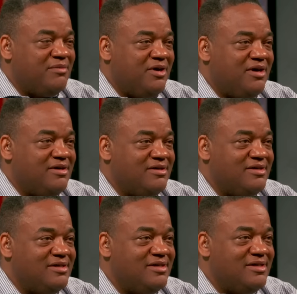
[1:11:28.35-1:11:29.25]
tomorrow.
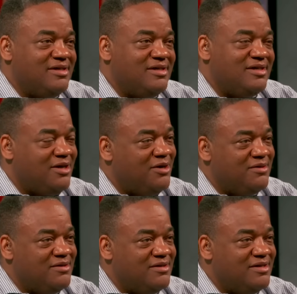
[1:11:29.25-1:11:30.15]
No.
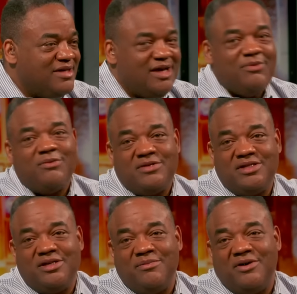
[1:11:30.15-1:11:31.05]
Anyway, we'll
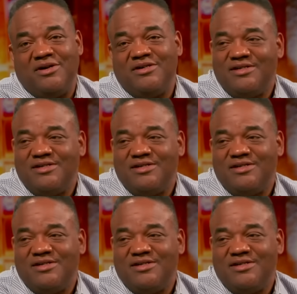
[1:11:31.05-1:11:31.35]
see you tomorrow.